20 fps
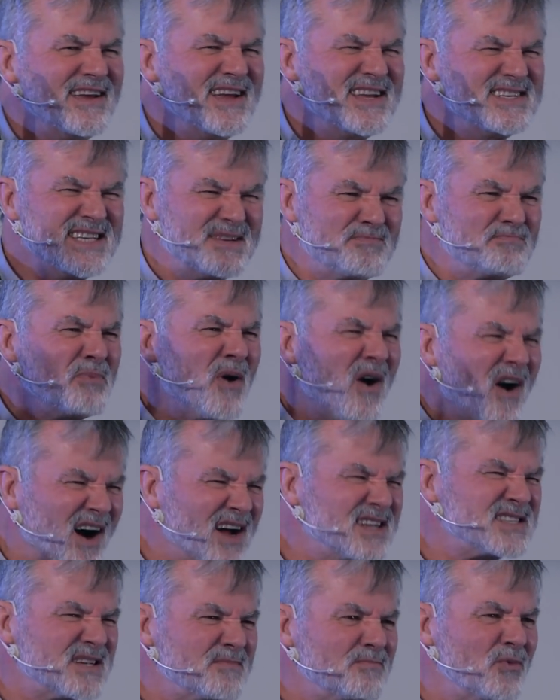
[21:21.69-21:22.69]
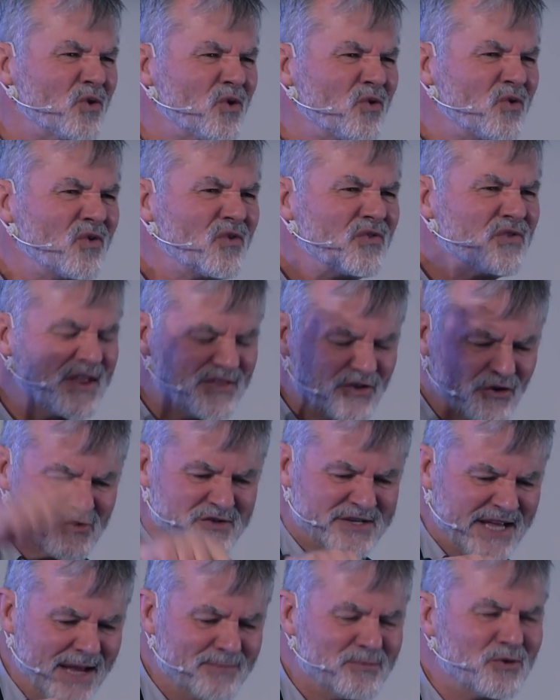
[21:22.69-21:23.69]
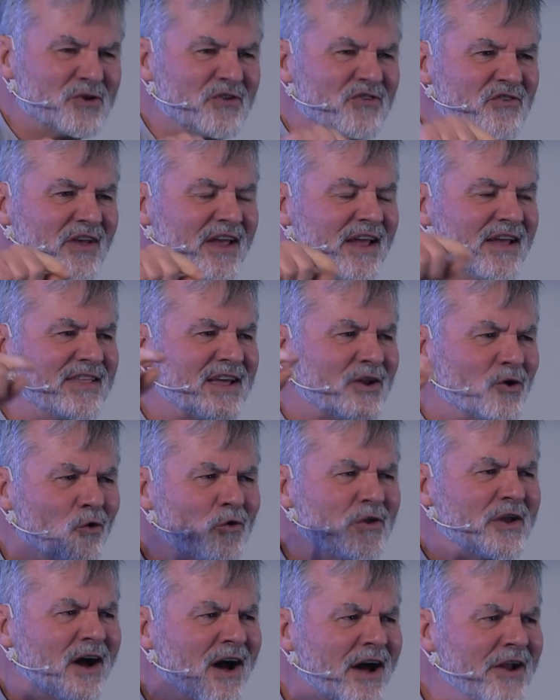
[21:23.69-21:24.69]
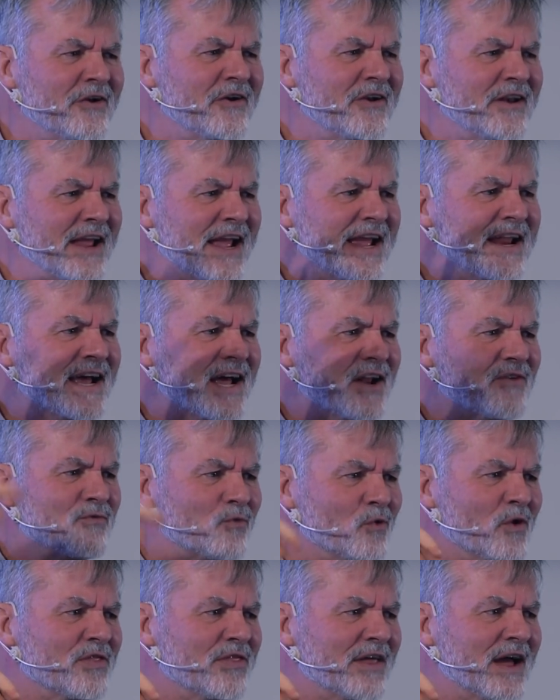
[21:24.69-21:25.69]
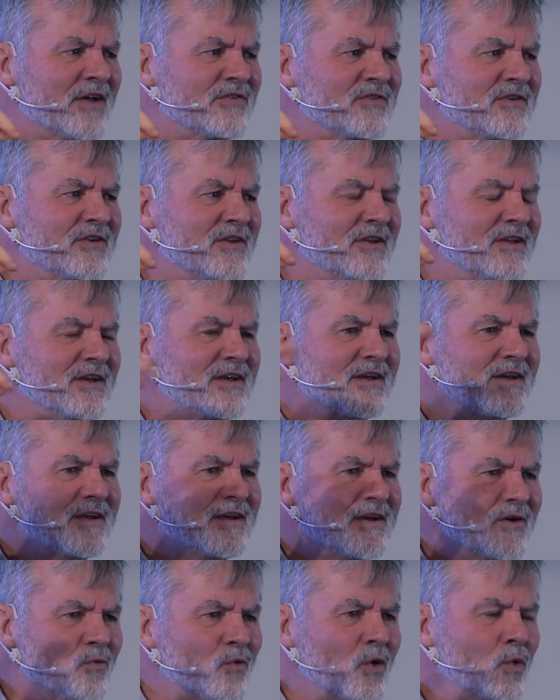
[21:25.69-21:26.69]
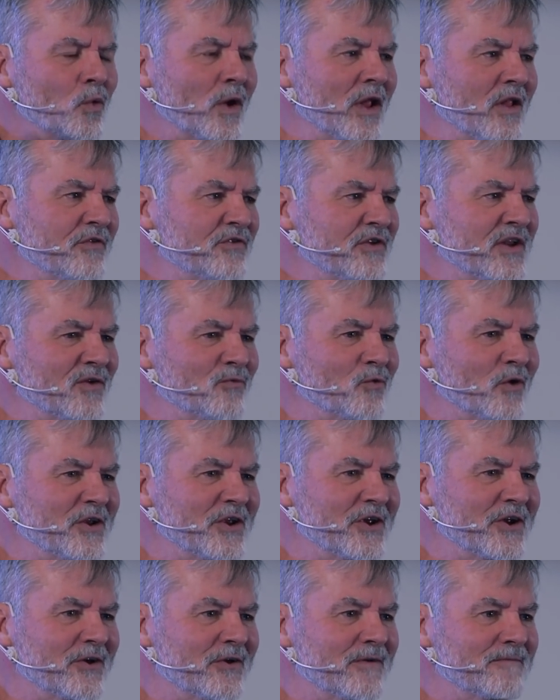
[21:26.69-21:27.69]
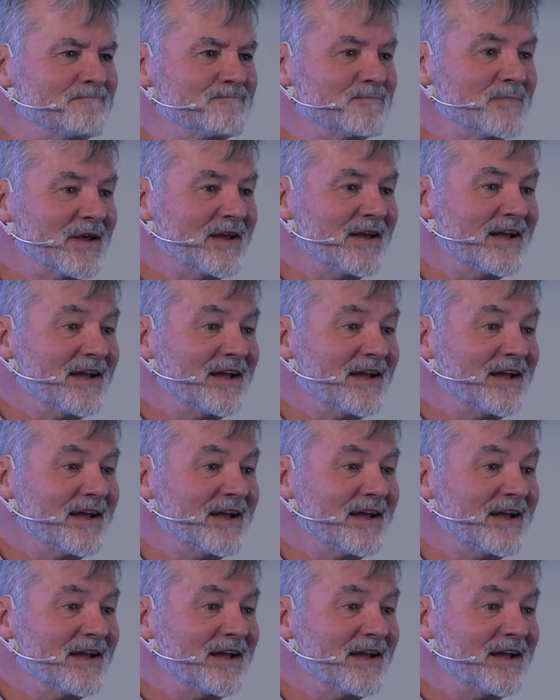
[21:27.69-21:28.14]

is it possible that your table is saying that only 108 out of 4,000 were well at the end of 1 year?